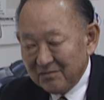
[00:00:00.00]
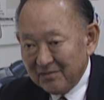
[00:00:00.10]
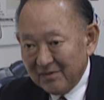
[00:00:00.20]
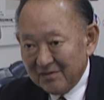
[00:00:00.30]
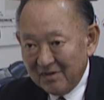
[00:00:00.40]

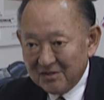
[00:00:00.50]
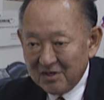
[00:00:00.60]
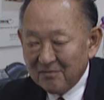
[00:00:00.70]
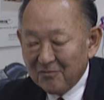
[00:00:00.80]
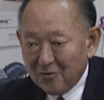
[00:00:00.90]
in
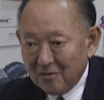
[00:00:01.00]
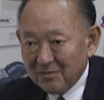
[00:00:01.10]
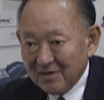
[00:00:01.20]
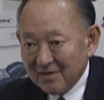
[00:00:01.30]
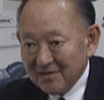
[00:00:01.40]
some
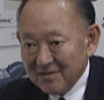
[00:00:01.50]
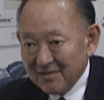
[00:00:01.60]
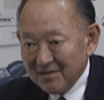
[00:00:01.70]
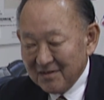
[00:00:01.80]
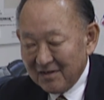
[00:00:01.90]
form,
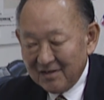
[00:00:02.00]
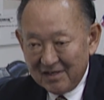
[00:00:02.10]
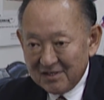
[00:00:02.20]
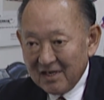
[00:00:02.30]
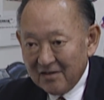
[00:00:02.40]
I
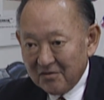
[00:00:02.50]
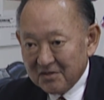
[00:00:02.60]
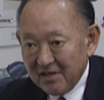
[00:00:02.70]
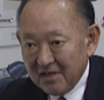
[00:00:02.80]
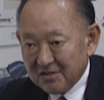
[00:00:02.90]
guess I'd have to
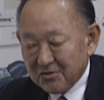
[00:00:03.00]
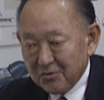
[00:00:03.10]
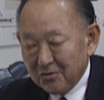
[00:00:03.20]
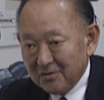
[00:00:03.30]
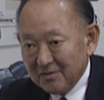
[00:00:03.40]
say that's
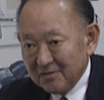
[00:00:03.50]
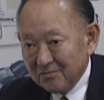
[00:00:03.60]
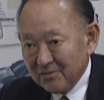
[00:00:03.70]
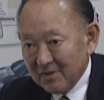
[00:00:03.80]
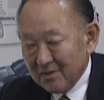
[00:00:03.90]
true.
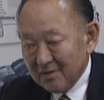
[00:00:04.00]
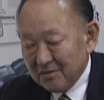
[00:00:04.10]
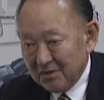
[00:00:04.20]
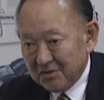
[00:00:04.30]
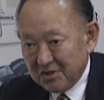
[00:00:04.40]

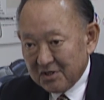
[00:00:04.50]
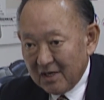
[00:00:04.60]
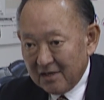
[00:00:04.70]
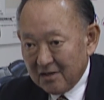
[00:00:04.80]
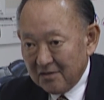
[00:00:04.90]
It's just
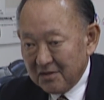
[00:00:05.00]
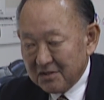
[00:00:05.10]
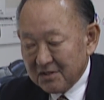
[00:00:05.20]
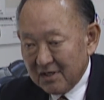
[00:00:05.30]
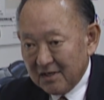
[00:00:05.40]
like on
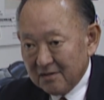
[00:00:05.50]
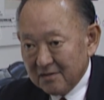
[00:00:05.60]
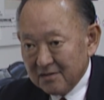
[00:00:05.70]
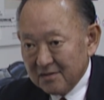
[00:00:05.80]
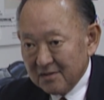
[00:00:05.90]
this
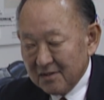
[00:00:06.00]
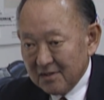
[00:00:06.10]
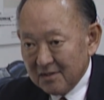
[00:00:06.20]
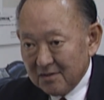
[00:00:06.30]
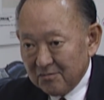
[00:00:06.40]

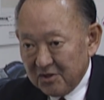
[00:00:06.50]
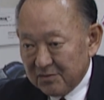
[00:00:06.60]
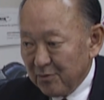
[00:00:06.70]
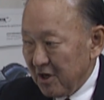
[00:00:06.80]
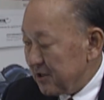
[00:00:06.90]
this Boss